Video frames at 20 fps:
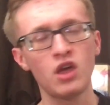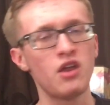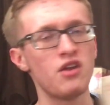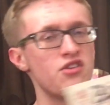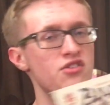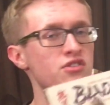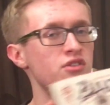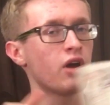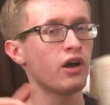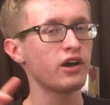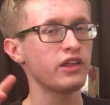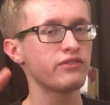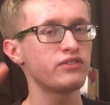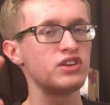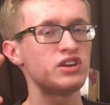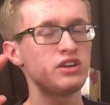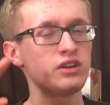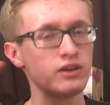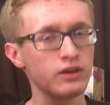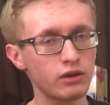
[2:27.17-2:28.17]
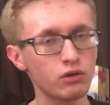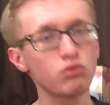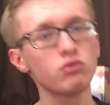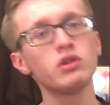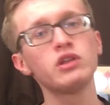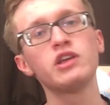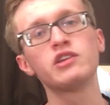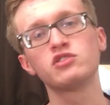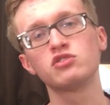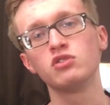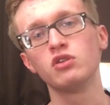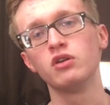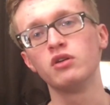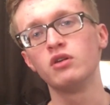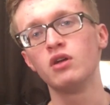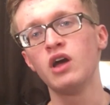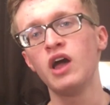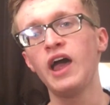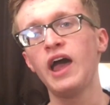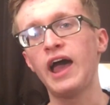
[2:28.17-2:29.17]
not even nearly as
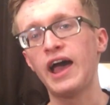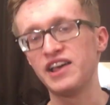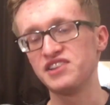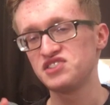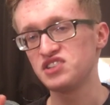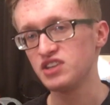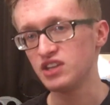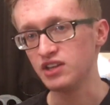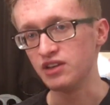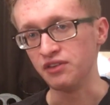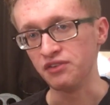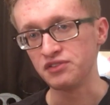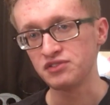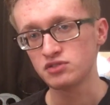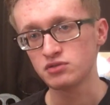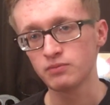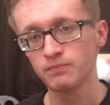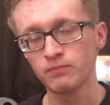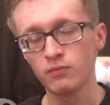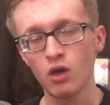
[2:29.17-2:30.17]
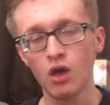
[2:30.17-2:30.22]
good as it is.